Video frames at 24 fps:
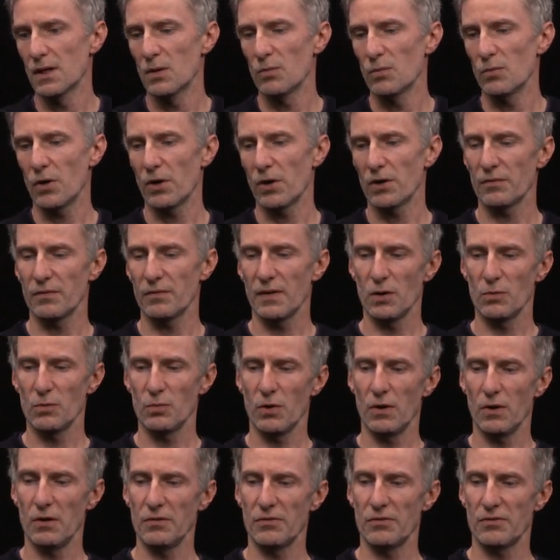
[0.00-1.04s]
Part of that
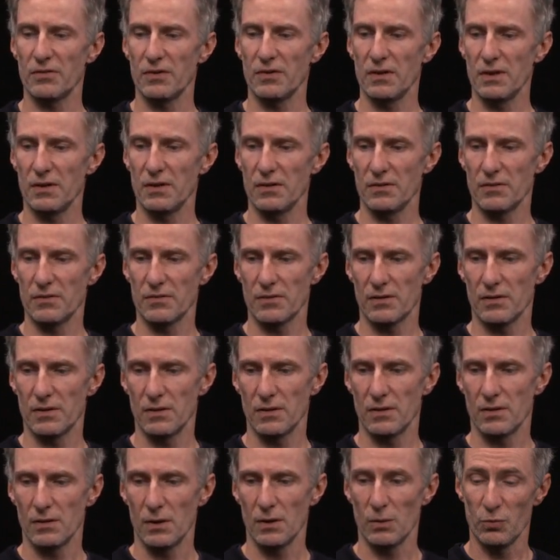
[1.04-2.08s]
pulse is
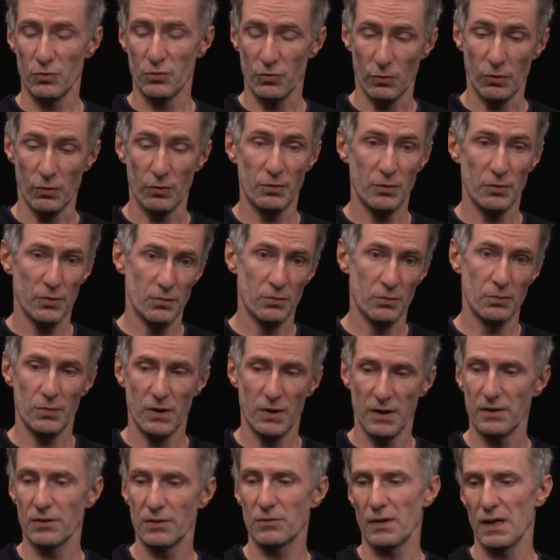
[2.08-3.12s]
absorbed by
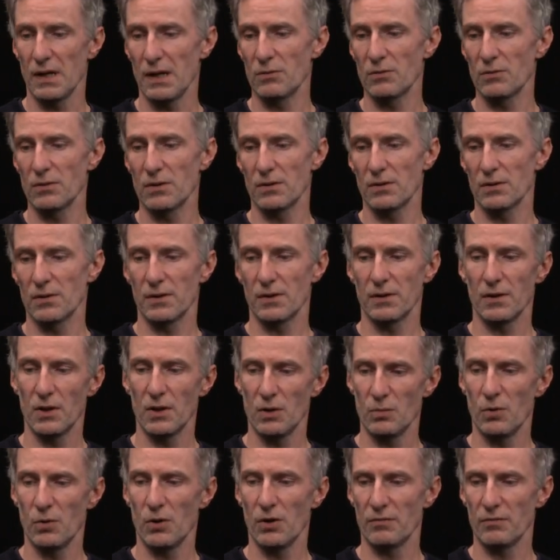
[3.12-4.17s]
the ground. Another
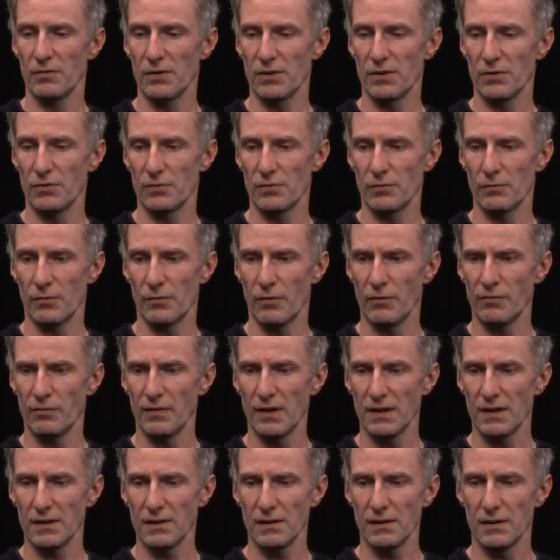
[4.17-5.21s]
part of it is
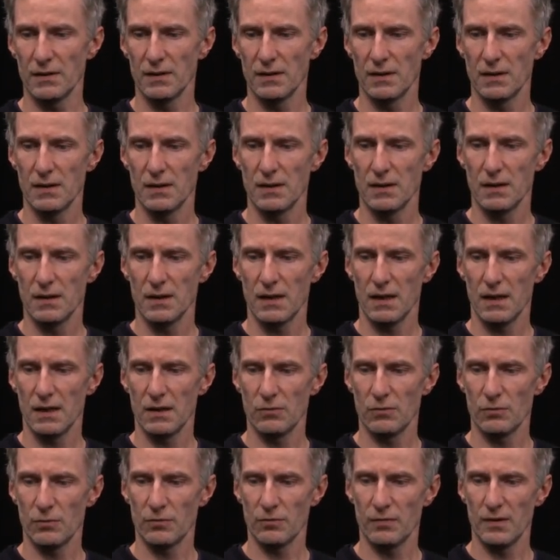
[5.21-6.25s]
reflected. And
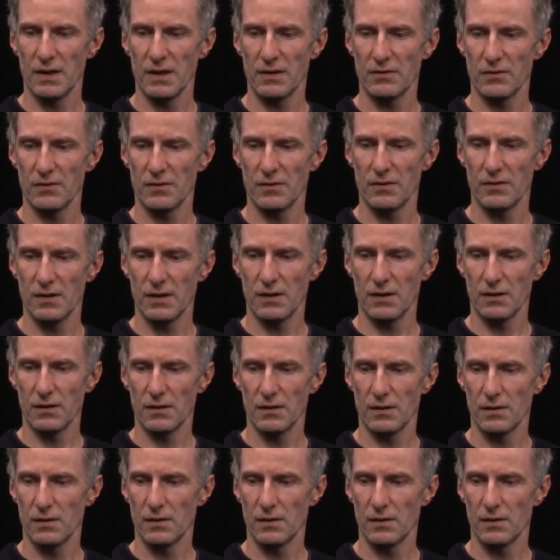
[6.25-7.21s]
these reflections, they can